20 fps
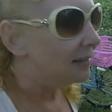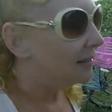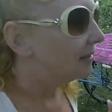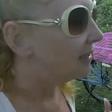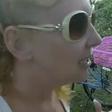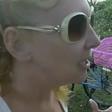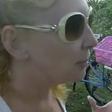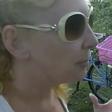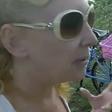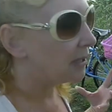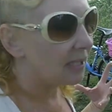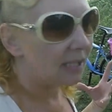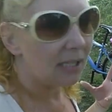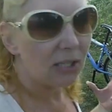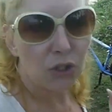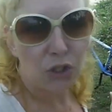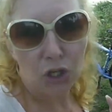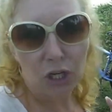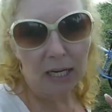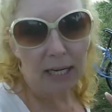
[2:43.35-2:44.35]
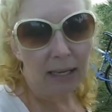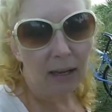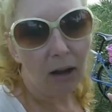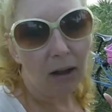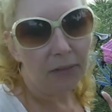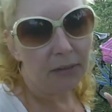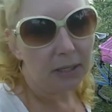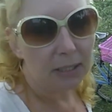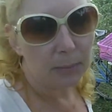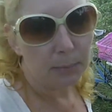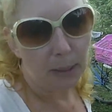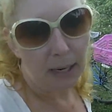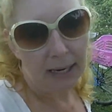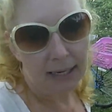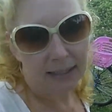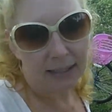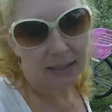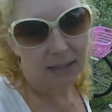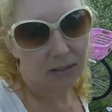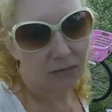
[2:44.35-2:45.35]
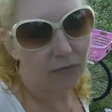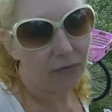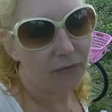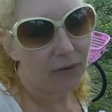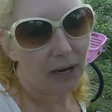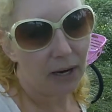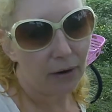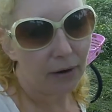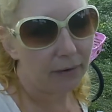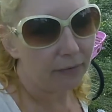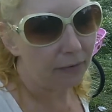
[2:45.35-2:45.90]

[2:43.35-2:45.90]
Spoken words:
this positioning on this bike is very,